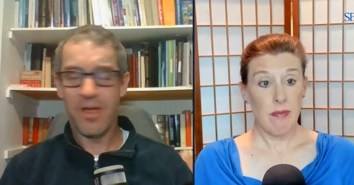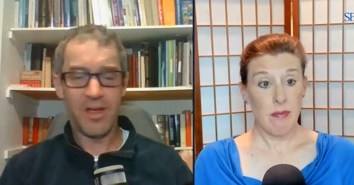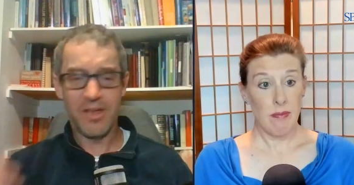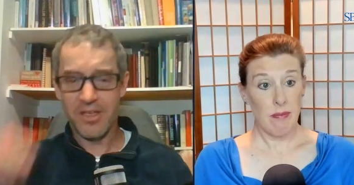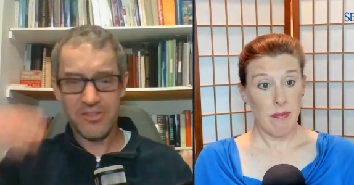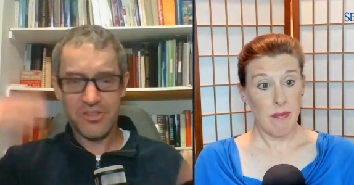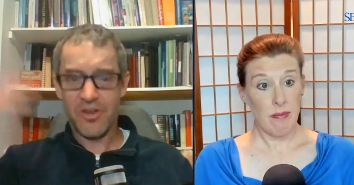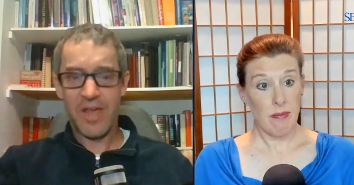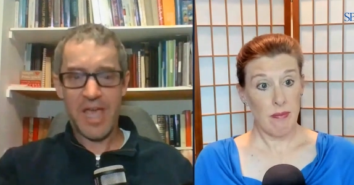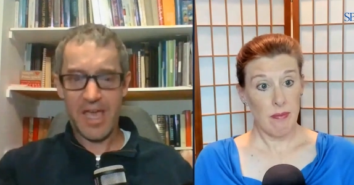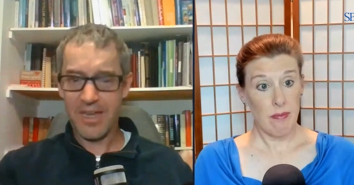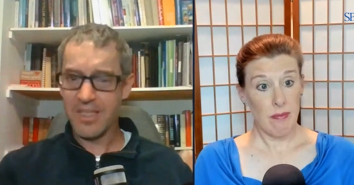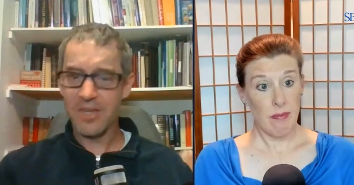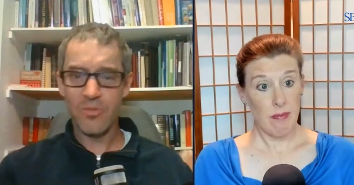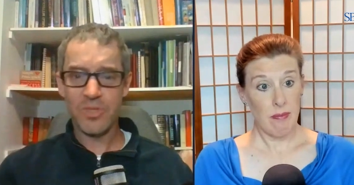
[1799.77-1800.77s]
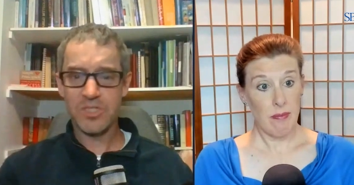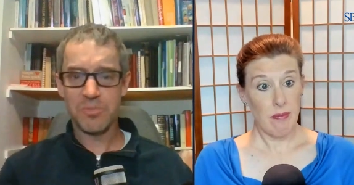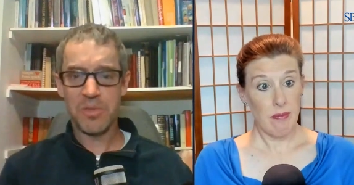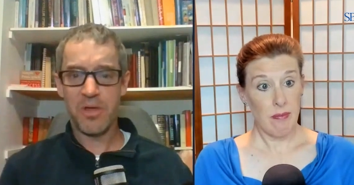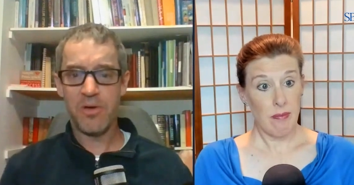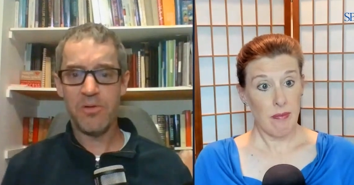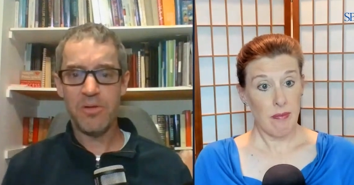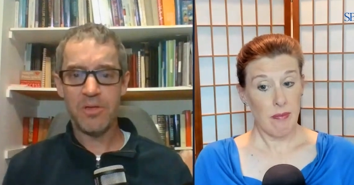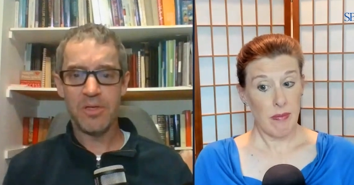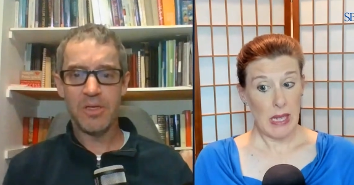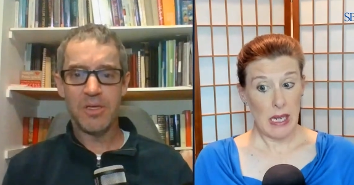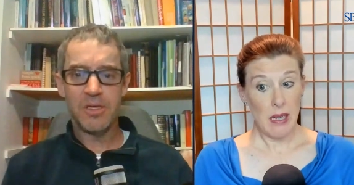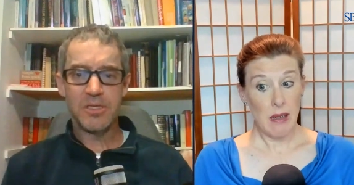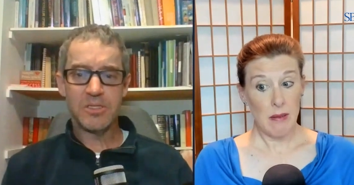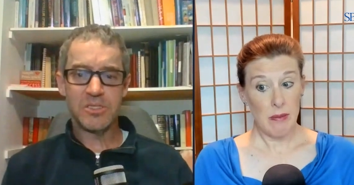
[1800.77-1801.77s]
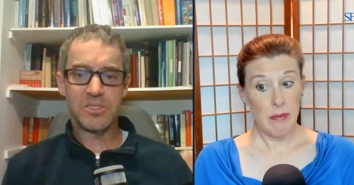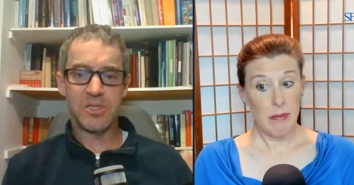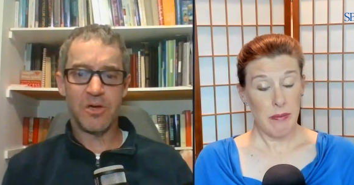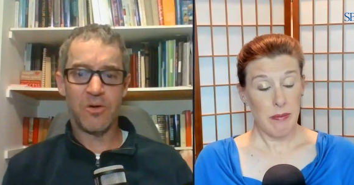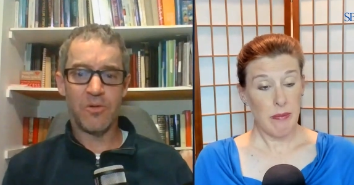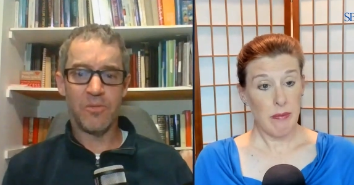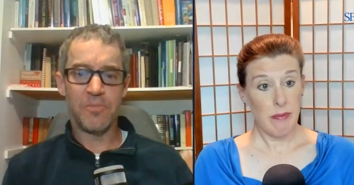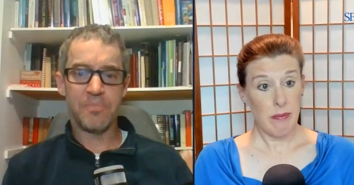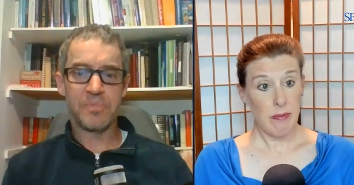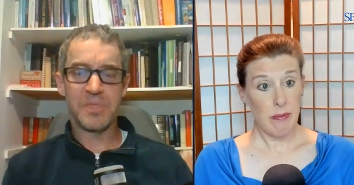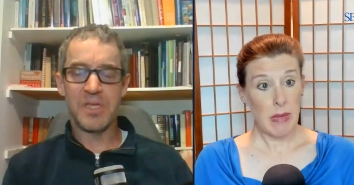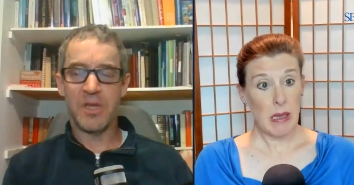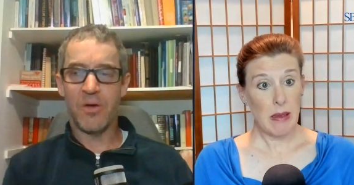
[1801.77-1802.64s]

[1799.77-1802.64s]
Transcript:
Speaker 1: Is their head going to explode? Yeah. So, you know,